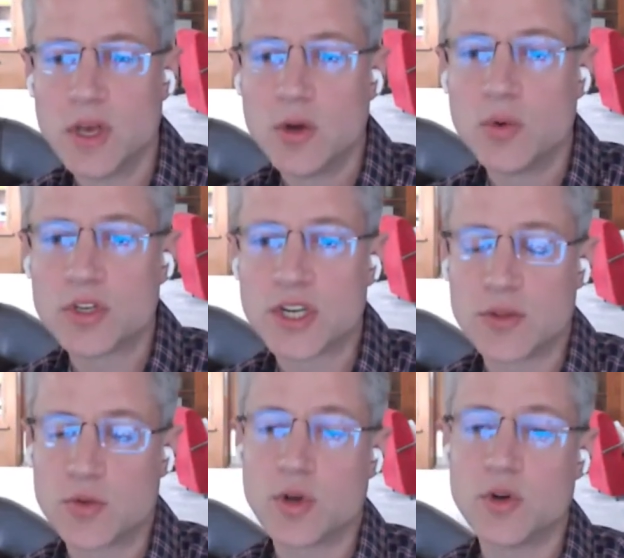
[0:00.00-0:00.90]
which down
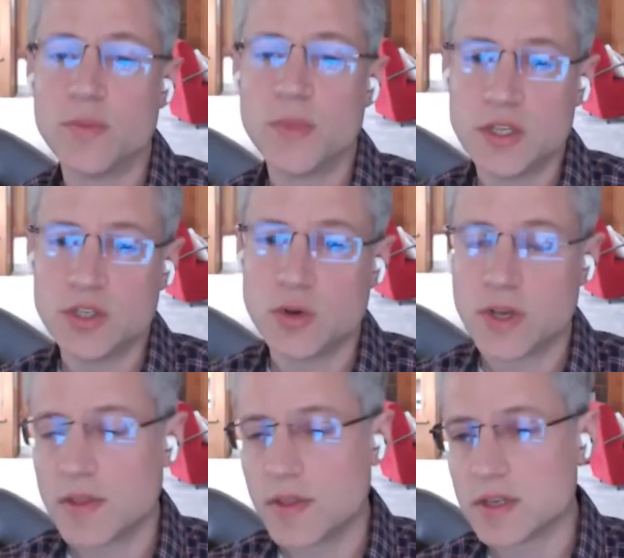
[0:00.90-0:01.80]
the road means you'll
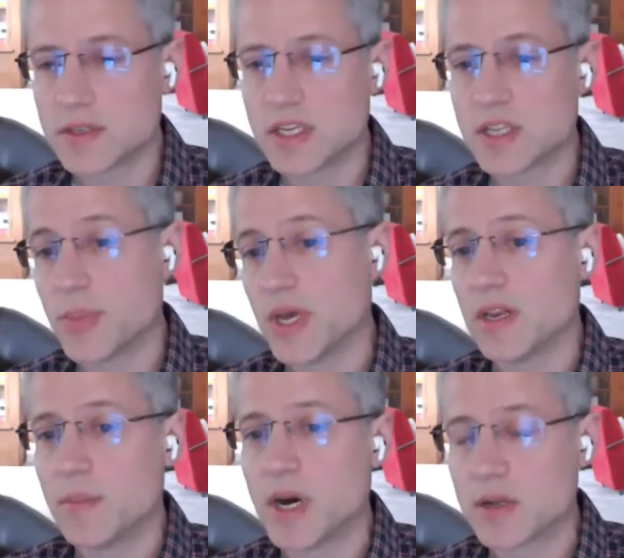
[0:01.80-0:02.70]
get things like
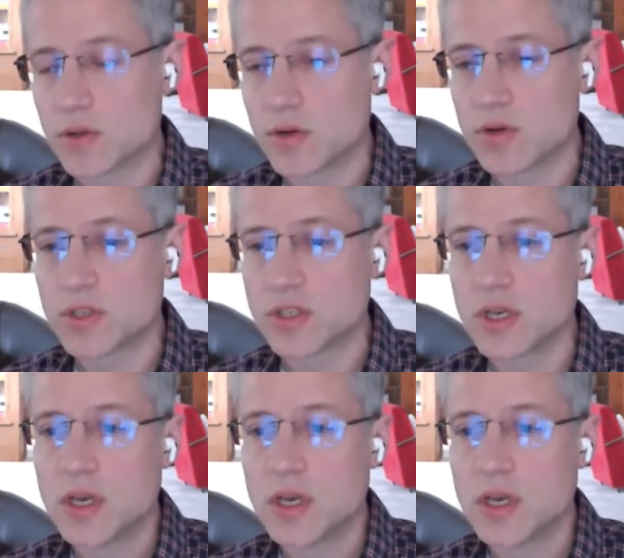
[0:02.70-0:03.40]
Dependabot alerts